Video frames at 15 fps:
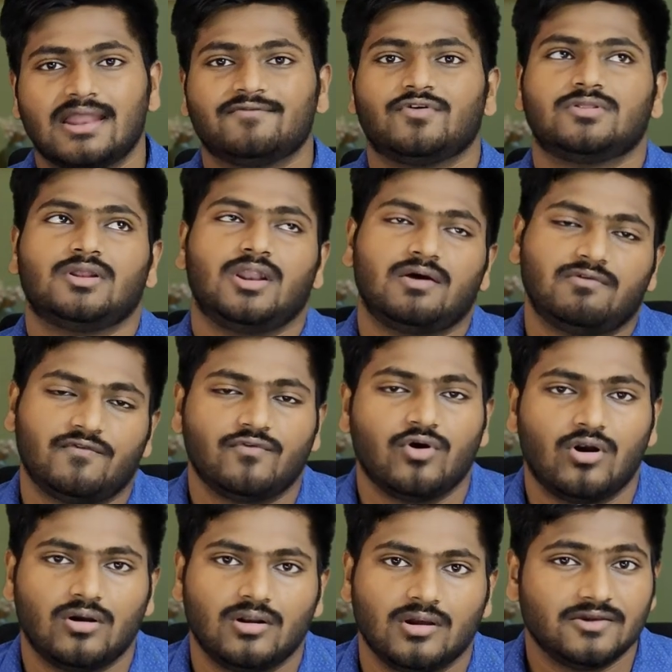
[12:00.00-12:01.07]
and for the love of
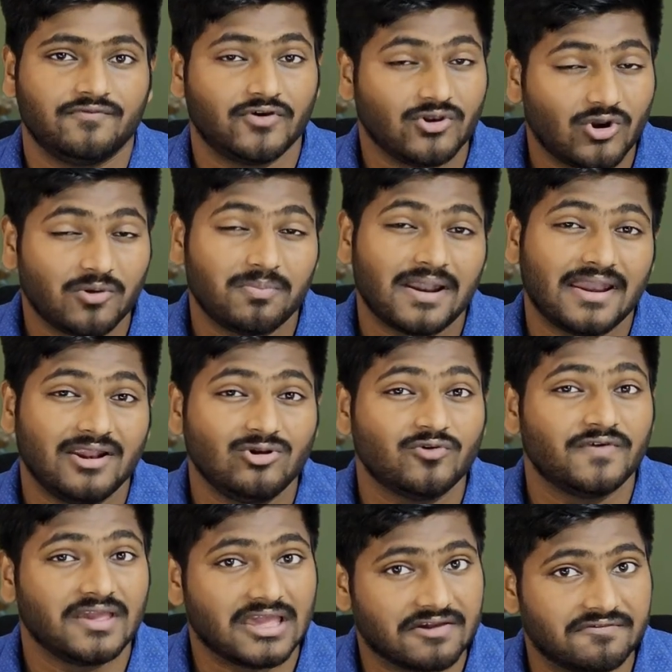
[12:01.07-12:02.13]
God, if you're not
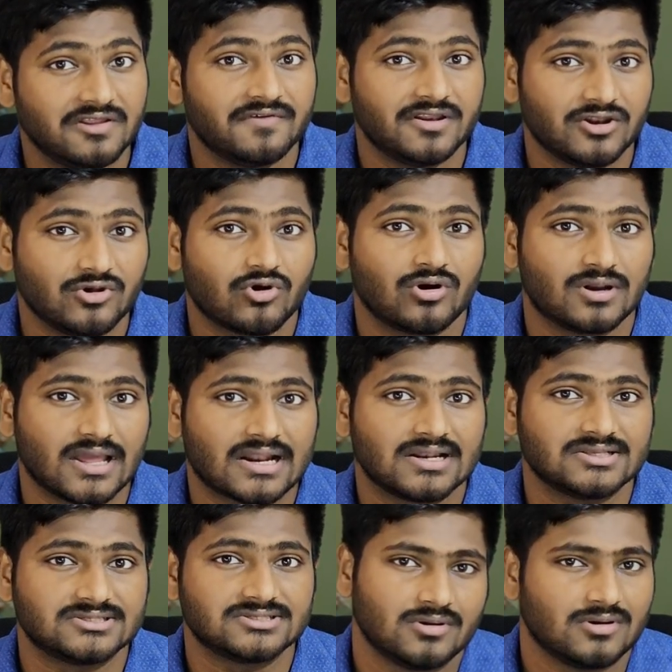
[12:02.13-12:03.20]
planning to wake everyone in your
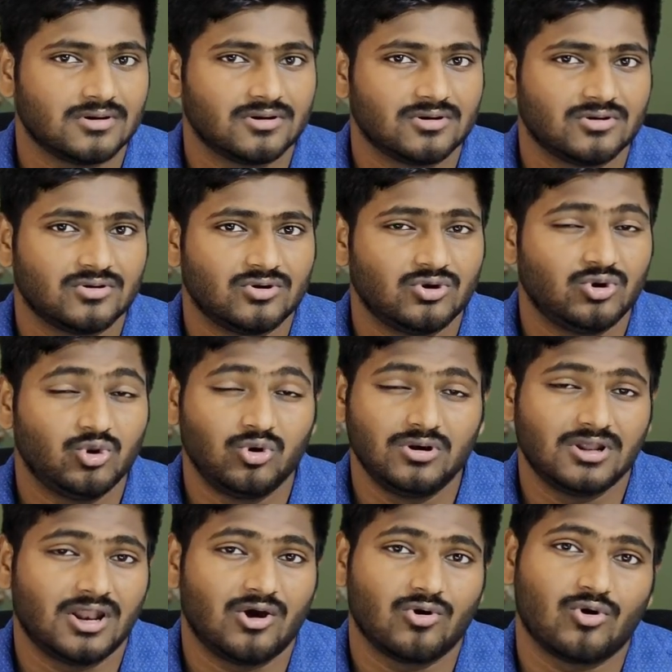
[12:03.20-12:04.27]
contact list, don't
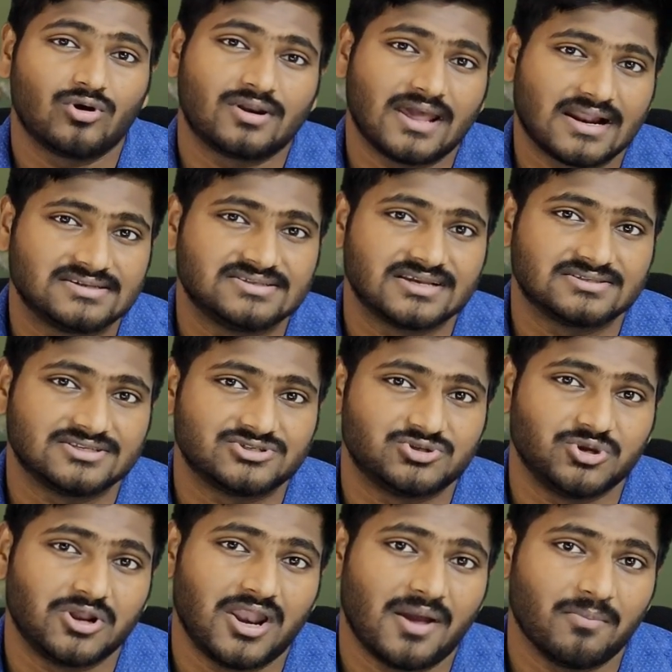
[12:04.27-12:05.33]
allow contacts
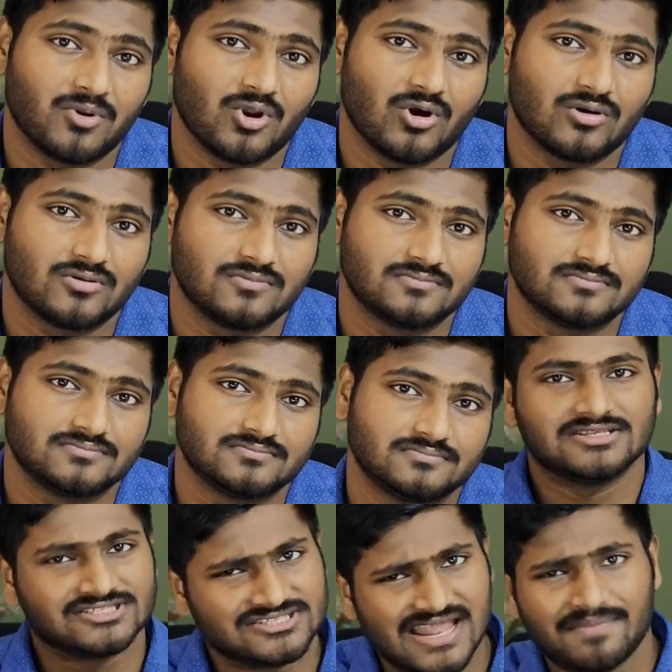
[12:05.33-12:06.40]
access to your alarm clock.
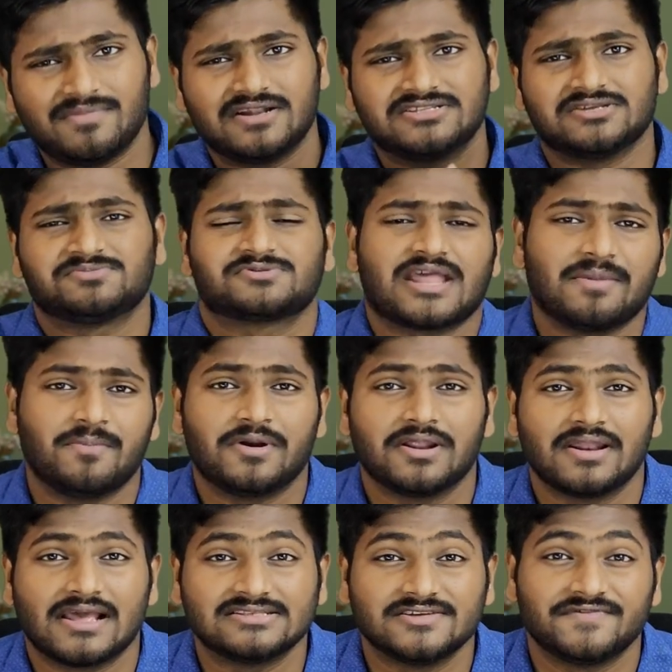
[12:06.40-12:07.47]
Slap that subscribe
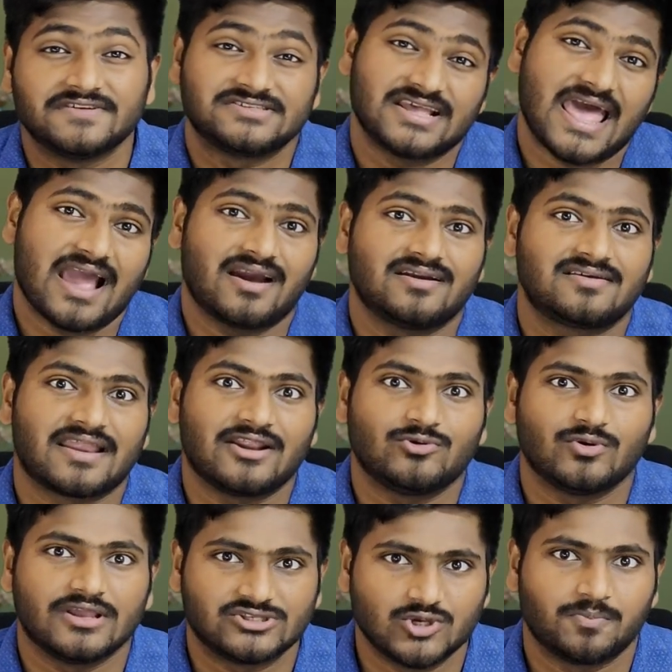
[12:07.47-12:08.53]
button as if it's a hacker
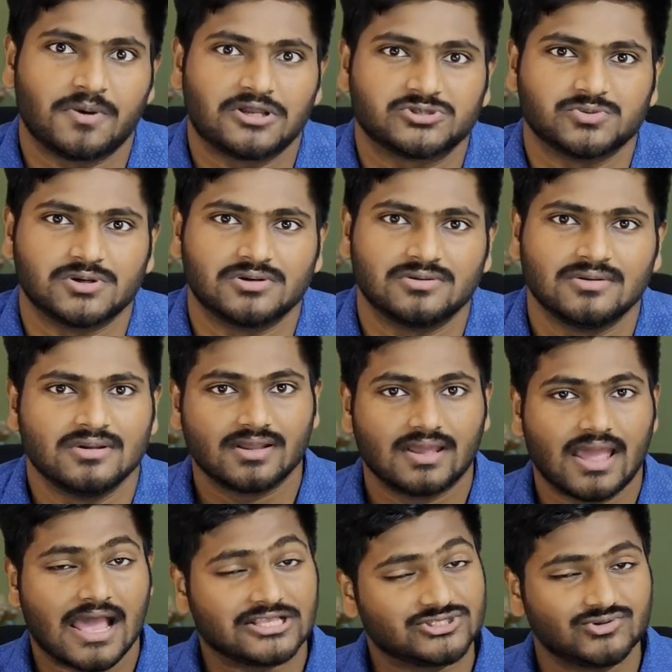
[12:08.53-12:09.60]
trying to guess your password.
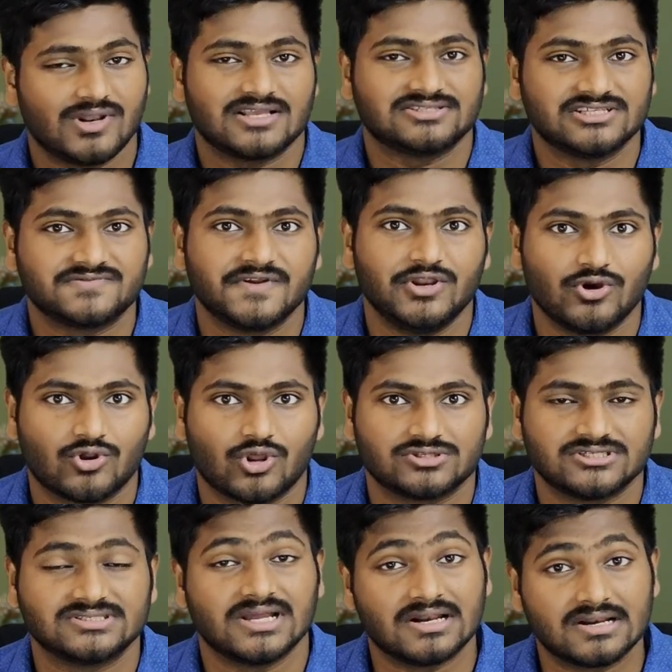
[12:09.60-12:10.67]
As soon as the video
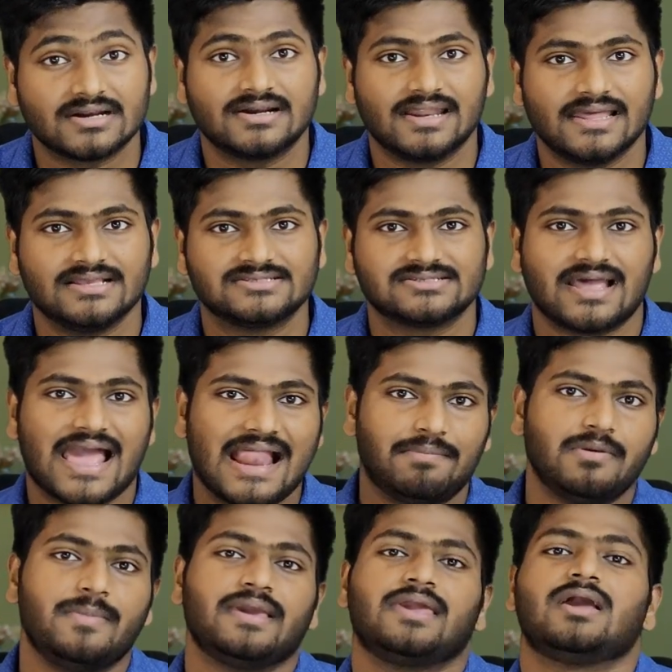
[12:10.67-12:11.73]
crosses 100 likes, I'll
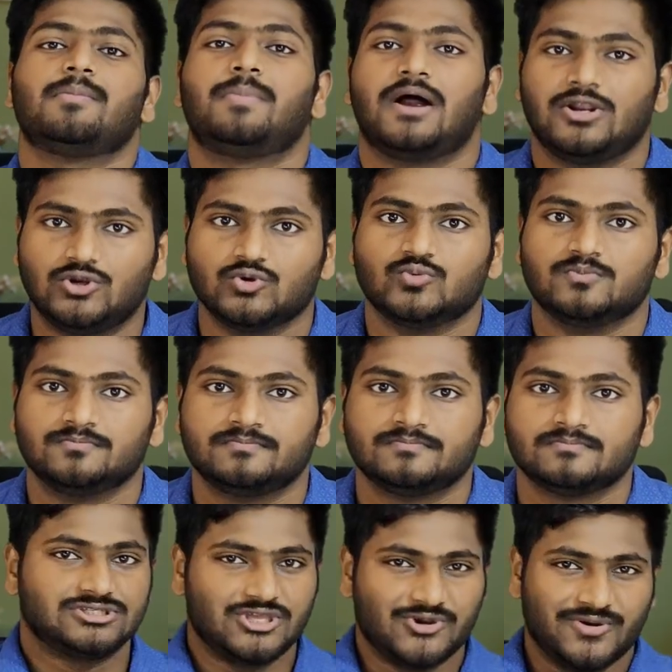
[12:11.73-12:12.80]
be making a part
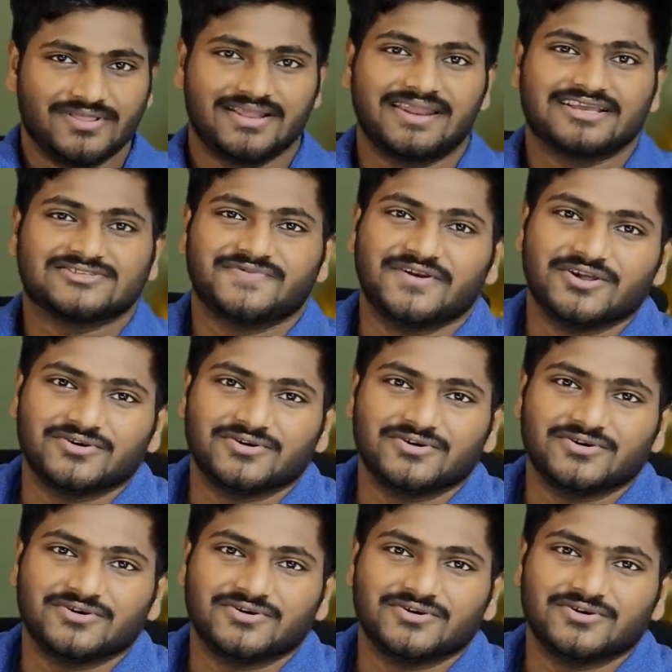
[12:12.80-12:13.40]
2. See you in the next